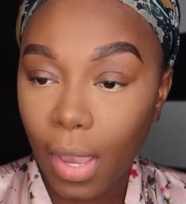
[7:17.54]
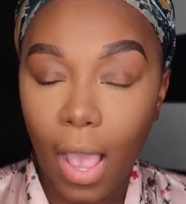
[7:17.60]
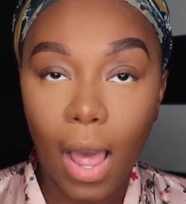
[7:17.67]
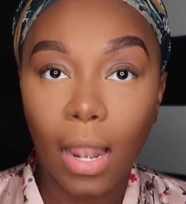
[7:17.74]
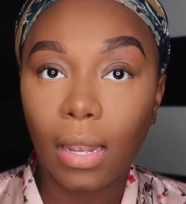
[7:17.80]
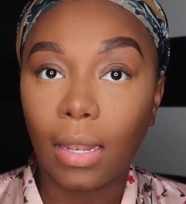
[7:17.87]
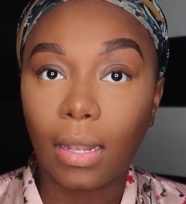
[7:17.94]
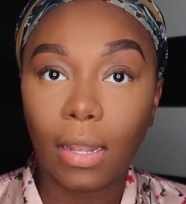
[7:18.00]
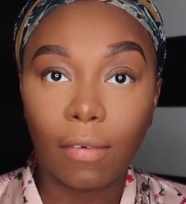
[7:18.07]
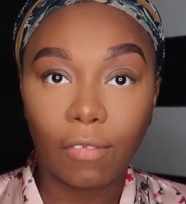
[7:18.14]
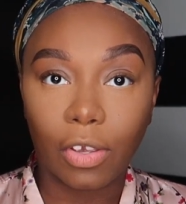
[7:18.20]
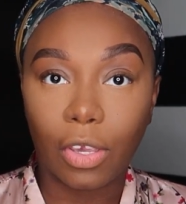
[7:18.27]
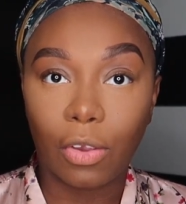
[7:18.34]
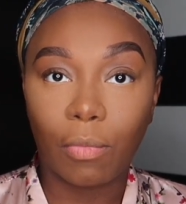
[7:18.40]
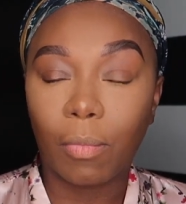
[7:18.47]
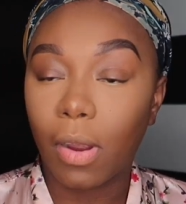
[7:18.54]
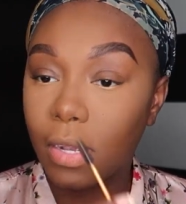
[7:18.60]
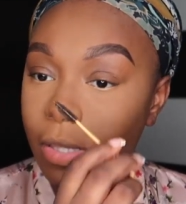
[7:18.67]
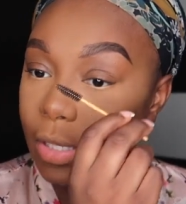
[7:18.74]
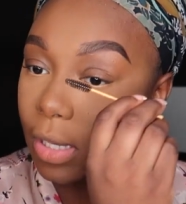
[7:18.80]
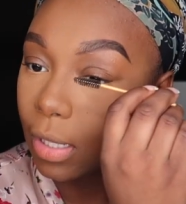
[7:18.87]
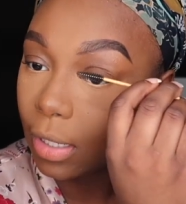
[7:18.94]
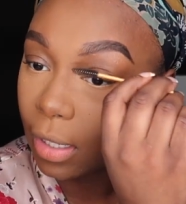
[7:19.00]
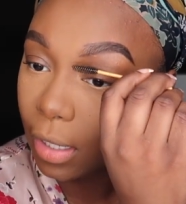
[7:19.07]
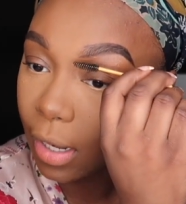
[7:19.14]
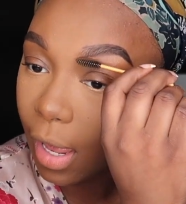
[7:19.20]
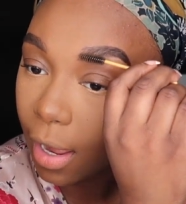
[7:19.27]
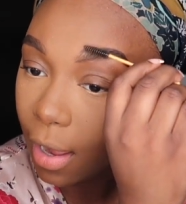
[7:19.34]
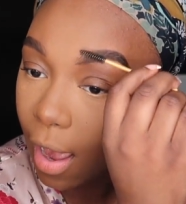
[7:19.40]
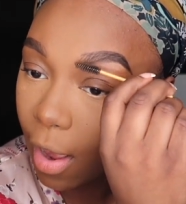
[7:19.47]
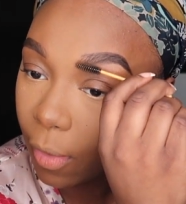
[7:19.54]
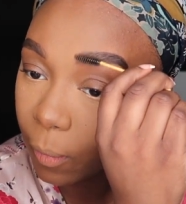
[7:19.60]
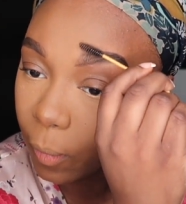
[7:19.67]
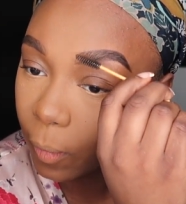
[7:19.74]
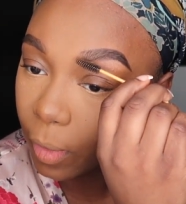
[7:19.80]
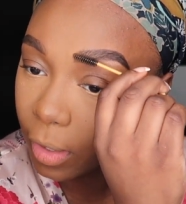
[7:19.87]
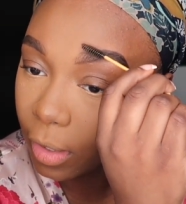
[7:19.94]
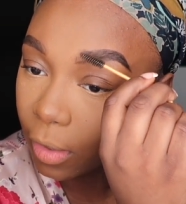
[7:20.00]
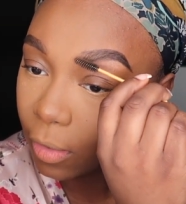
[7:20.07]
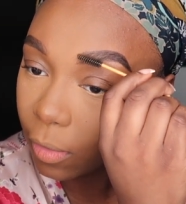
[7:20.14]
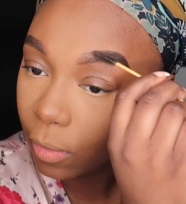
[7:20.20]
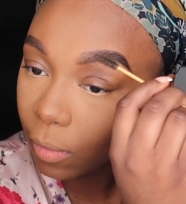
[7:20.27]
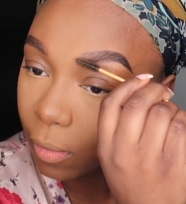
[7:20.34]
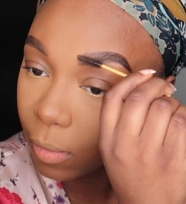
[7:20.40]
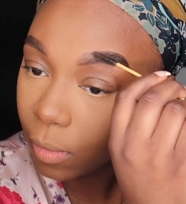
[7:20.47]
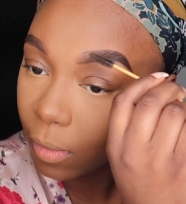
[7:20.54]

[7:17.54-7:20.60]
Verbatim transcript: I love a cute martini, like I really do.